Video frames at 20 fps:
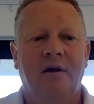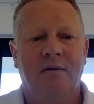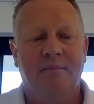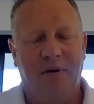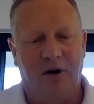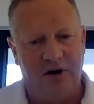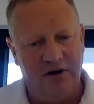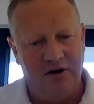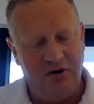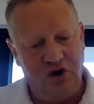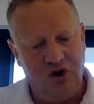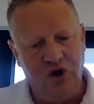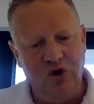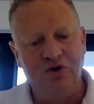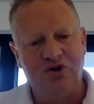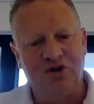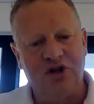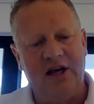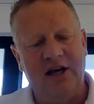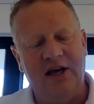But
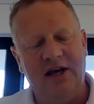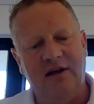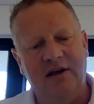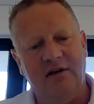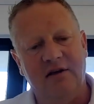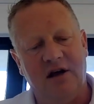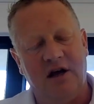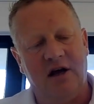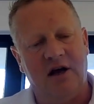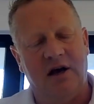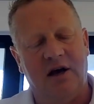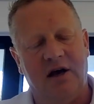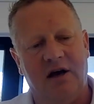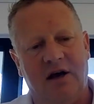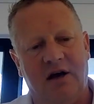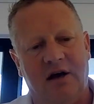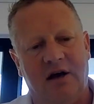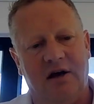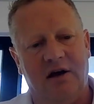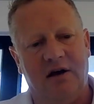usually
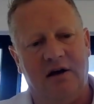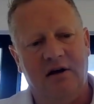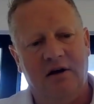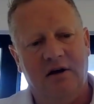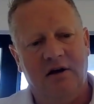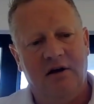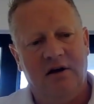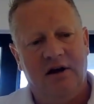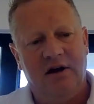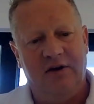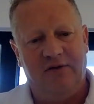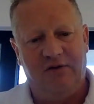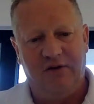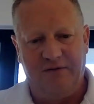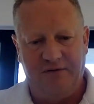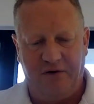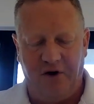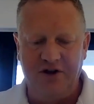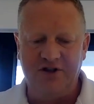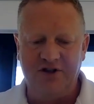if you
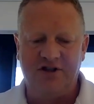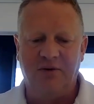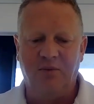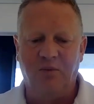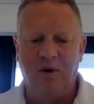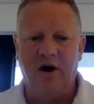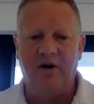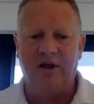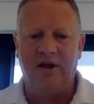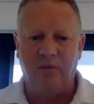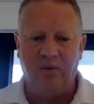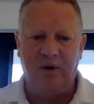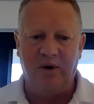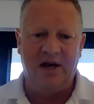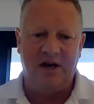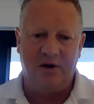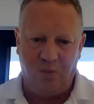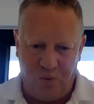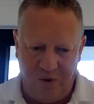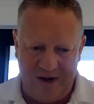find somewhere, then
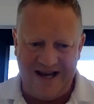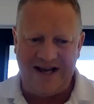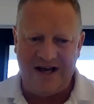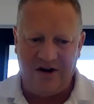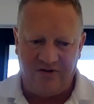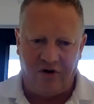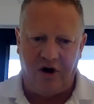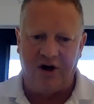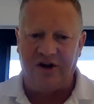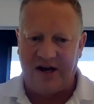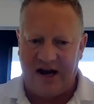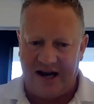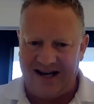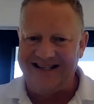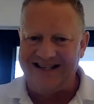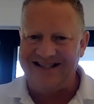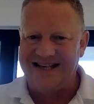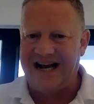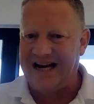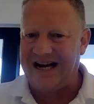we can write down
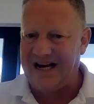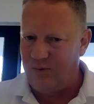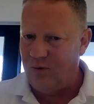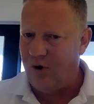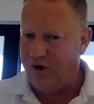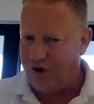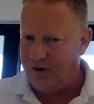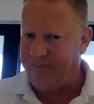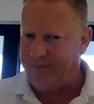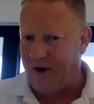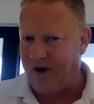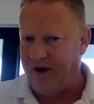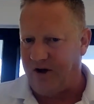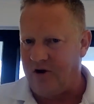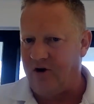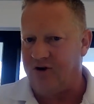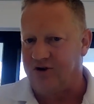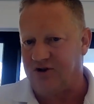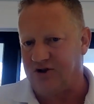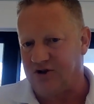exactly what your buying
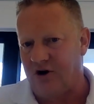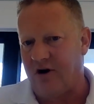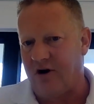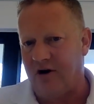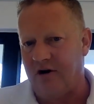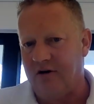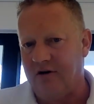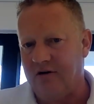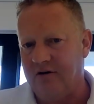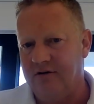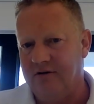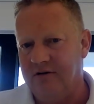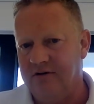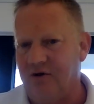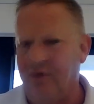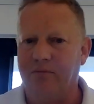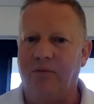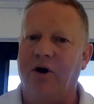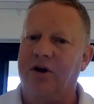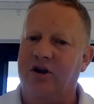costs are. So
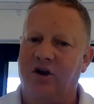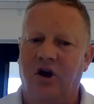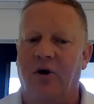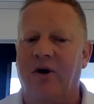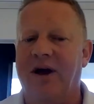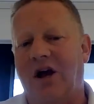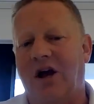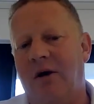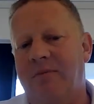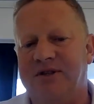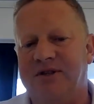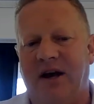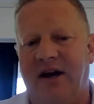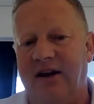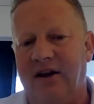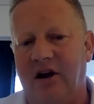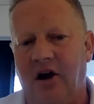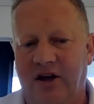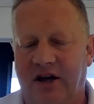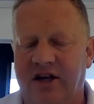it might, it comes
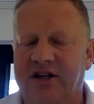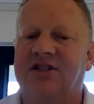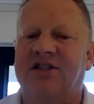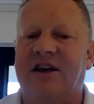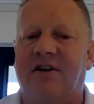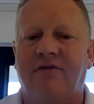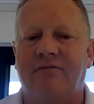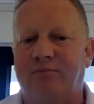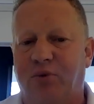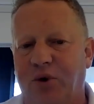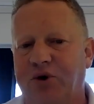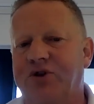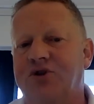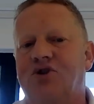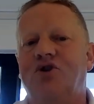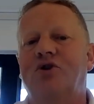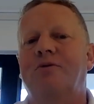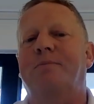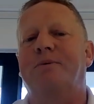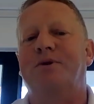out, look, it's
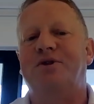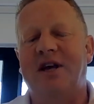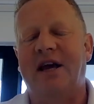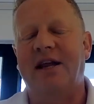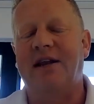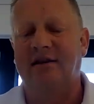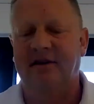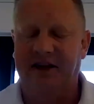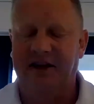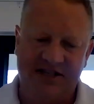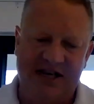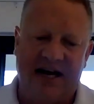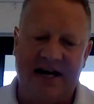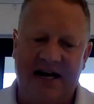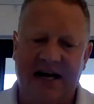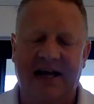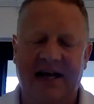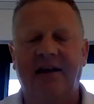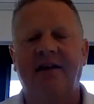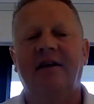7.2%
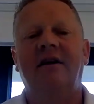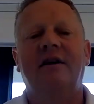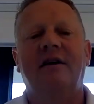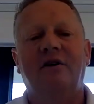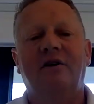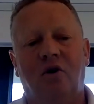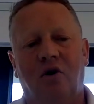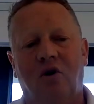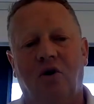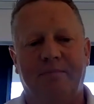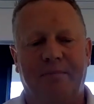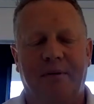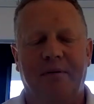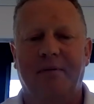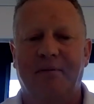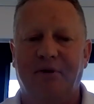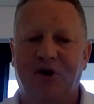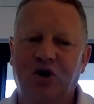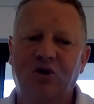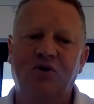exactly,
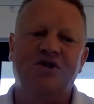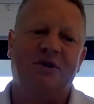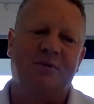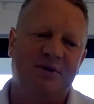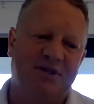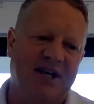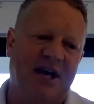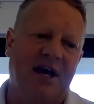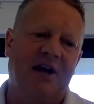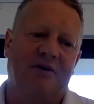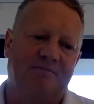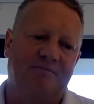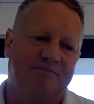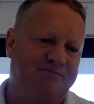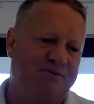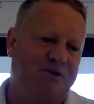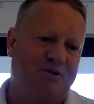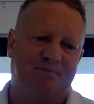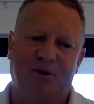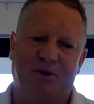but usually we say, look,
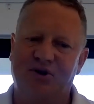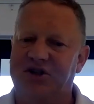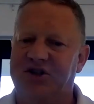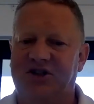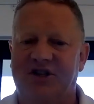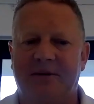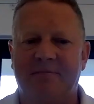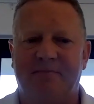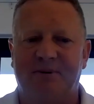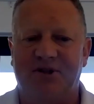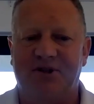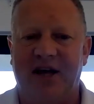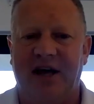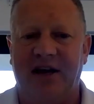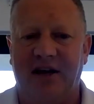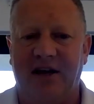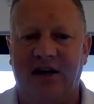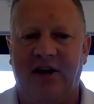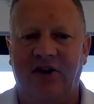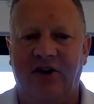just budget
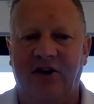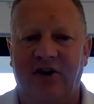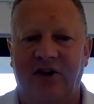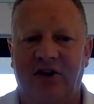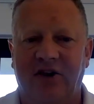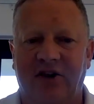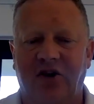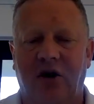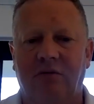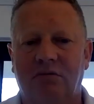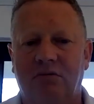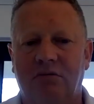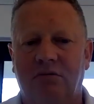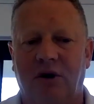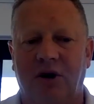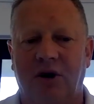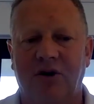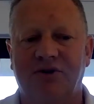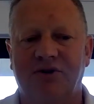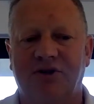10%, and then you know
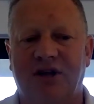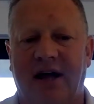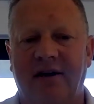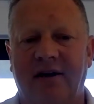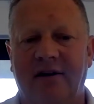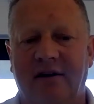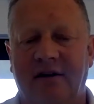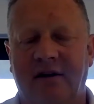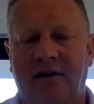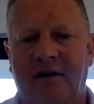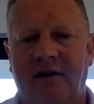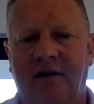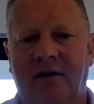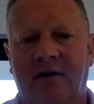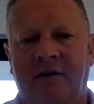where you stand.